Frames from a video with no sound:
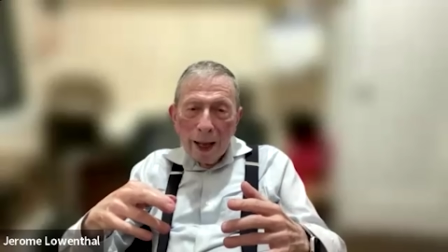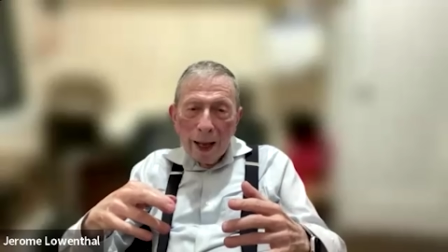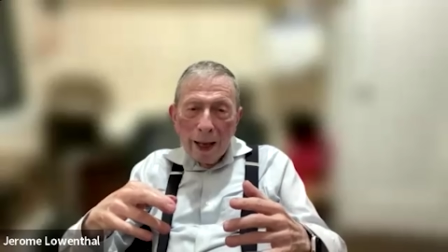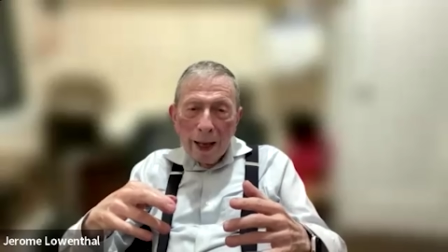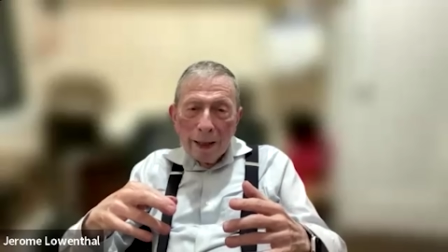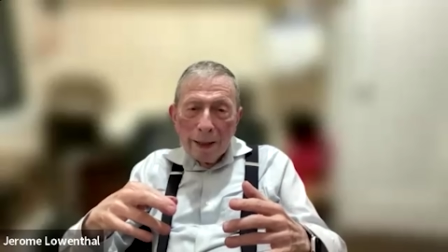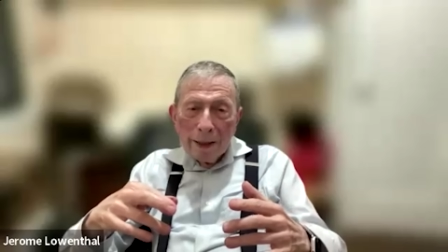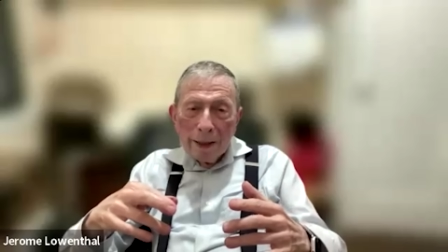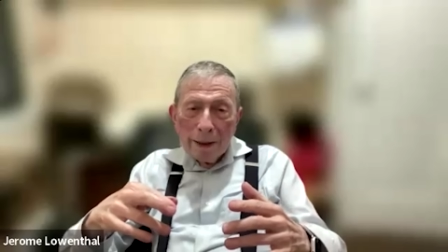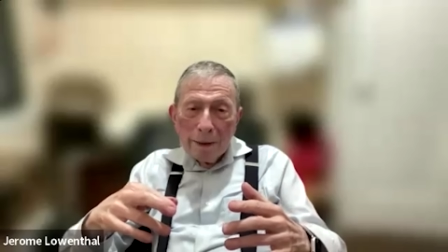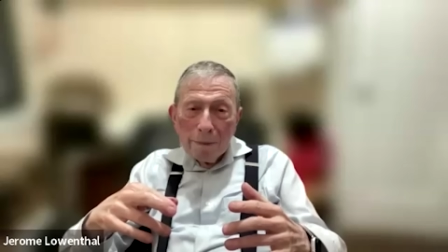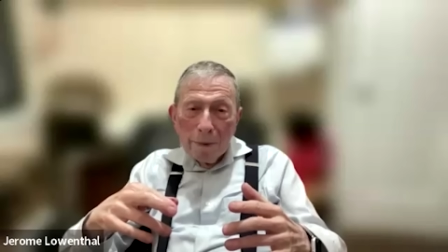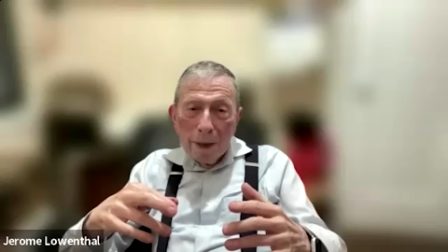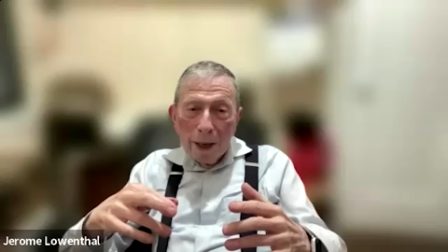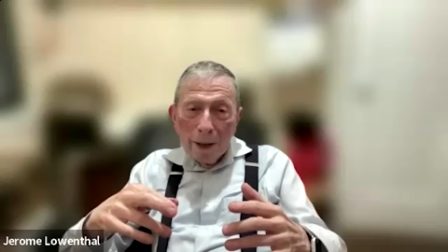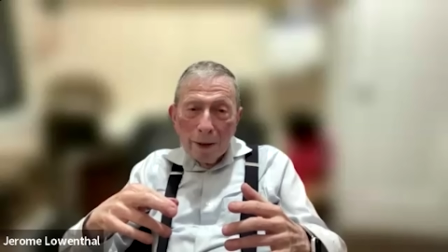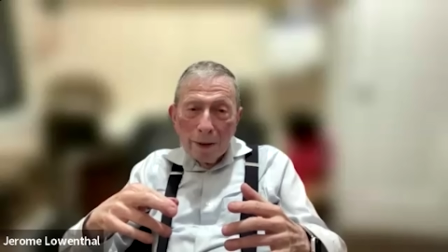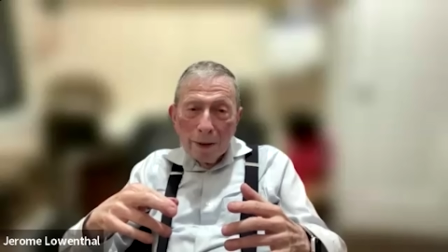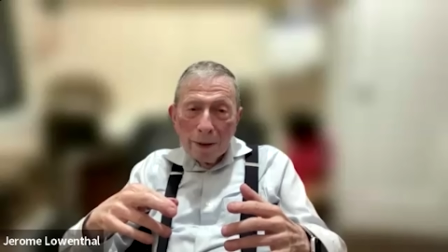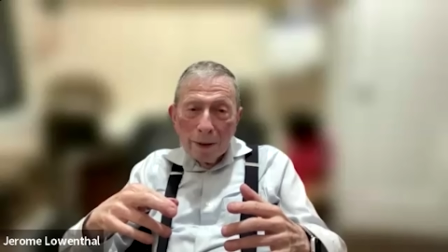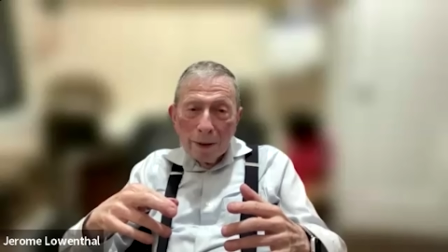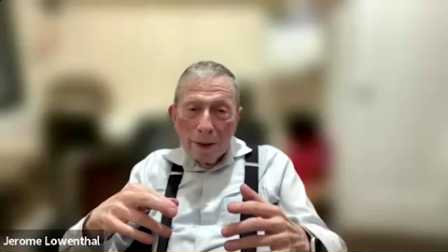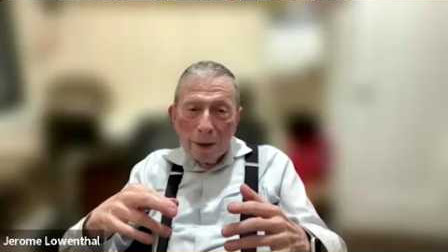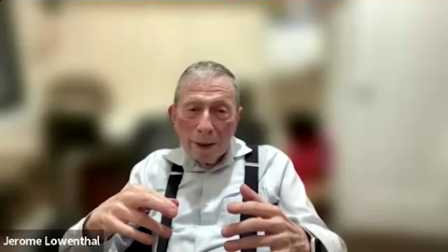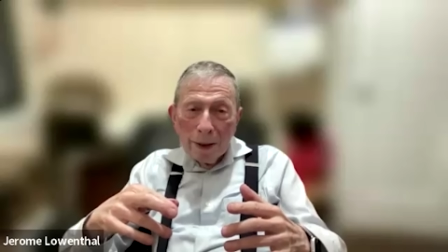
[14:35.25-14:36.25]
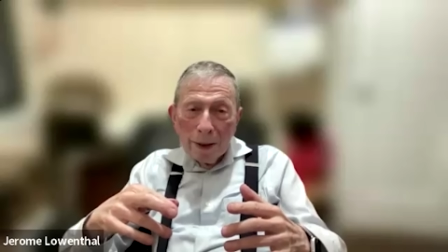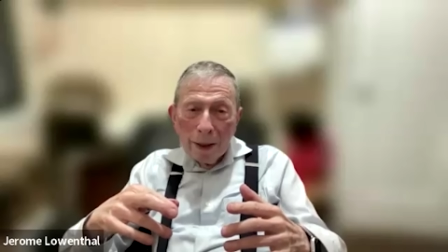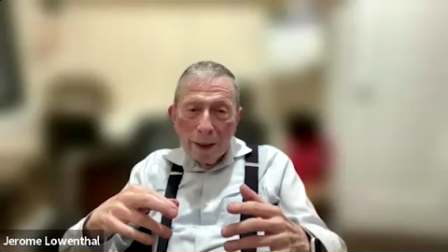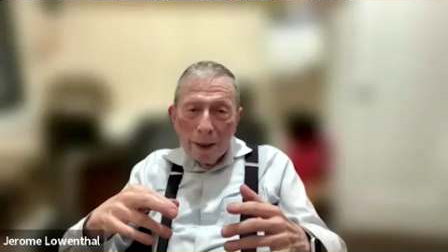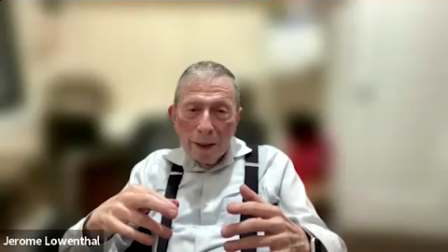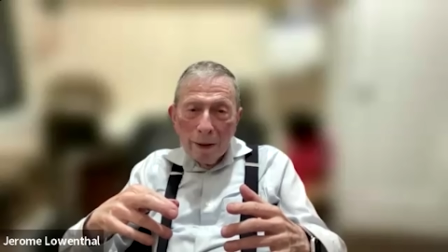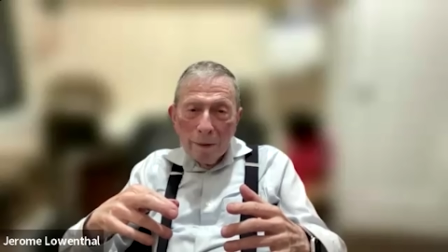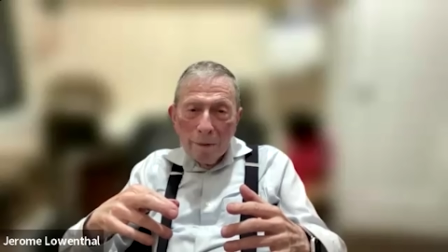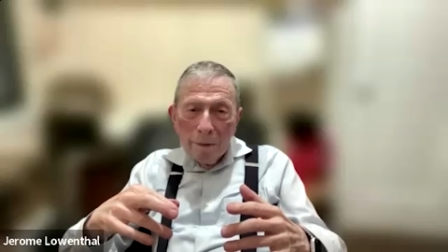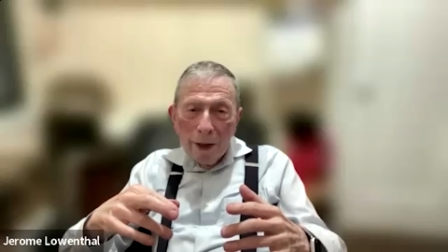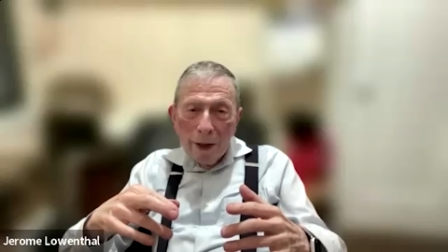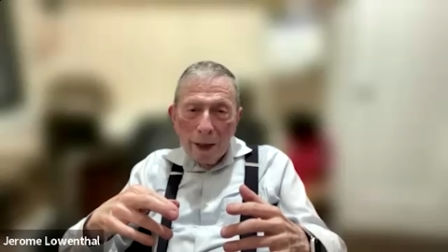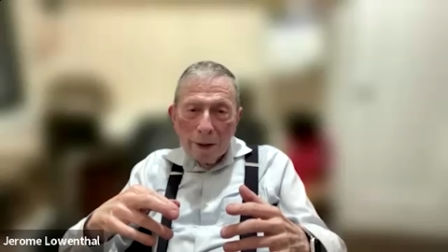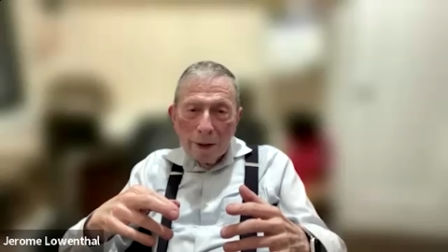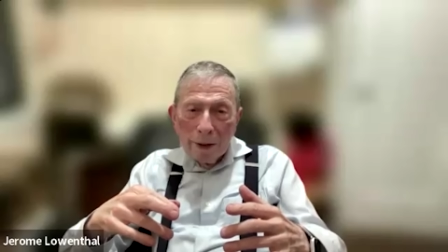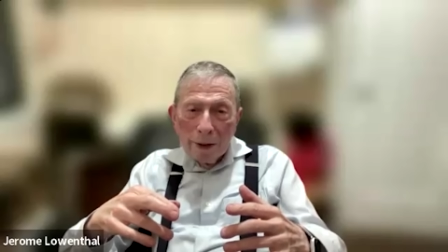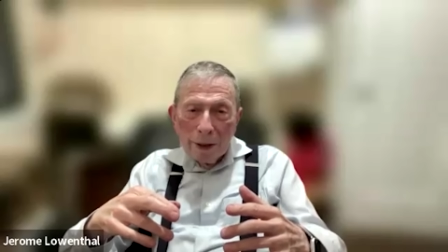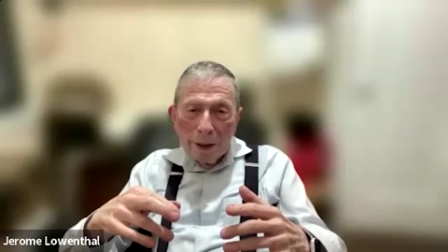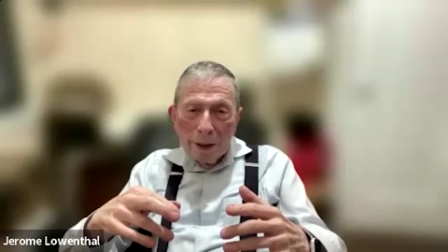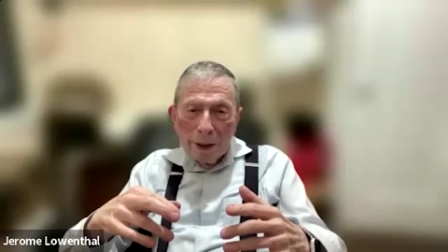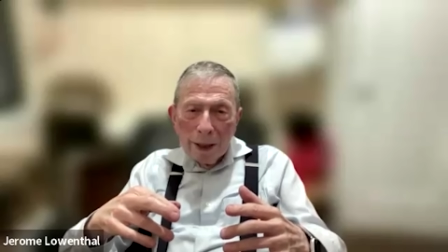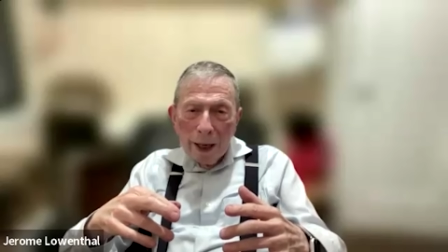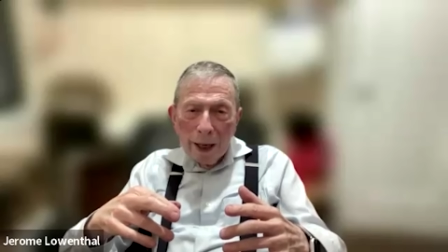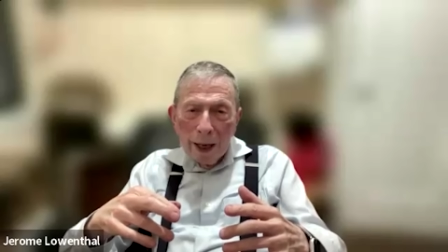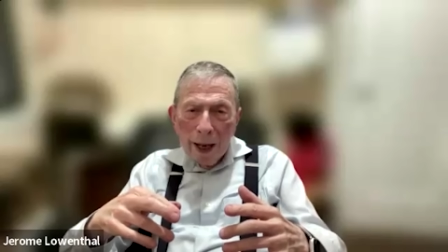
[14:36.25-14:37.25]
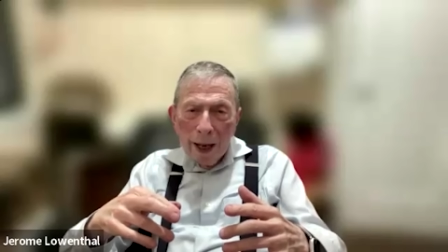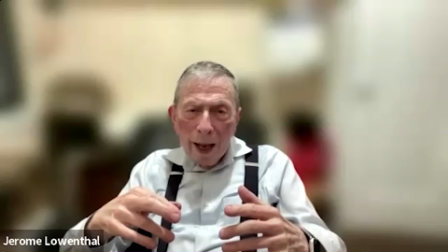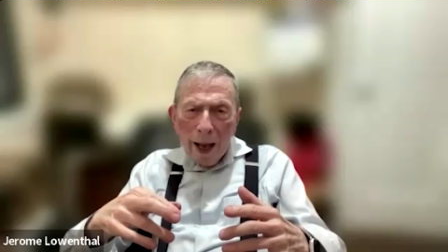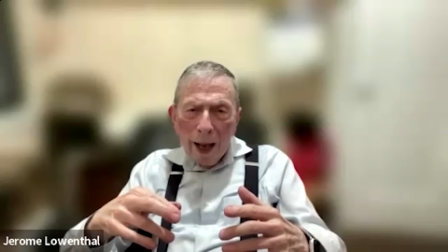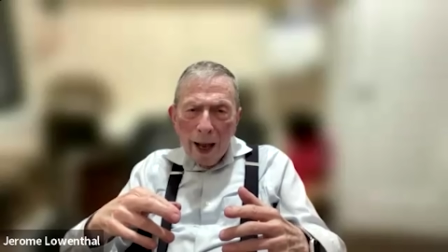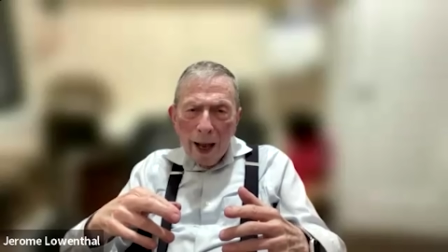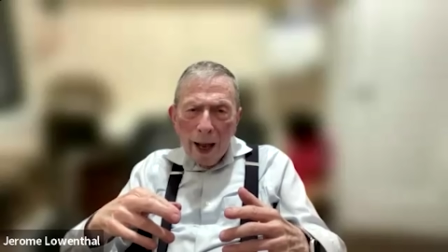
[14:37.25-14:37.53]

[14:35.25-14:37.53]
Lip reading: and he married Valentina.